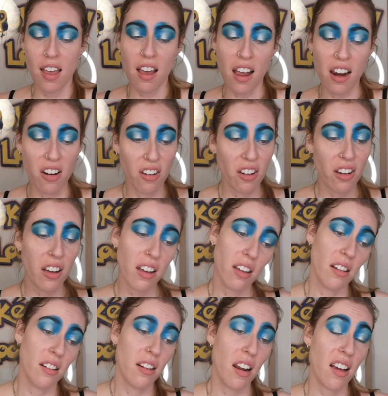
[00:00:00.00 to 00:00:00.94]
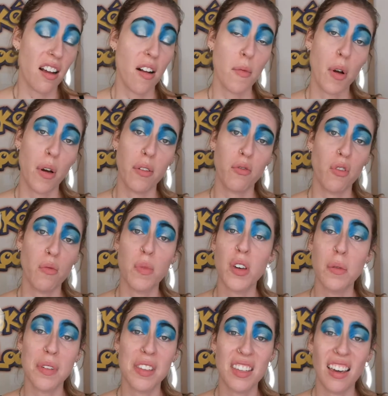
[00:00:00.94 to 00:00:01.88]
I look like I'm going through
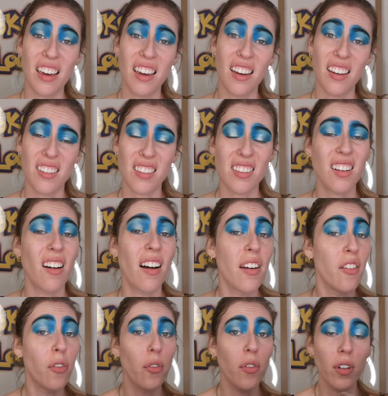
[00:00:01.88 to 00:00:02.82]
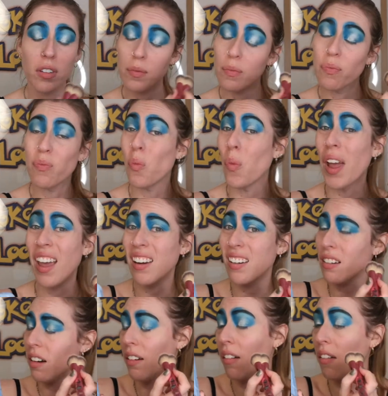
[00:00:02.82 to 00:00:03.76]
puberty. It's kind of weird,
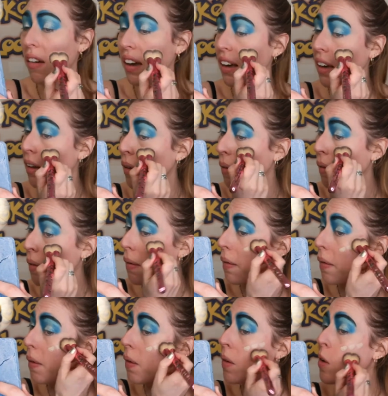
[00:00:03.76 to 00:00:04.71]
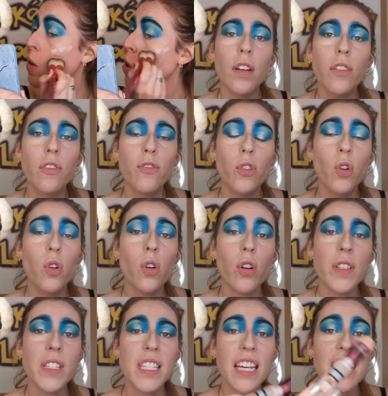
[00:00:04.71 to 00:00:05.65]
I don't like it. For
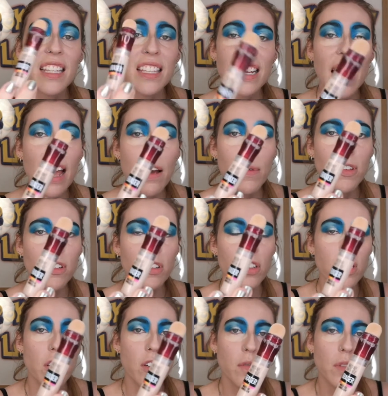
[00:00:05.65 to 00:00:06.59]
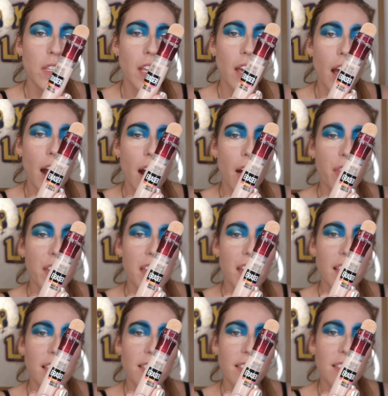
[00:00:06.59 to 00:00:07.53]
concealer today, we're just going to use
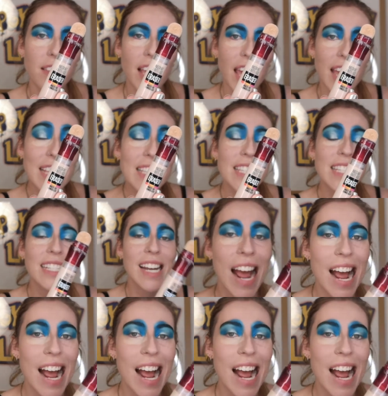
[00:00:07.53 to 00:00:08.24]
the Instant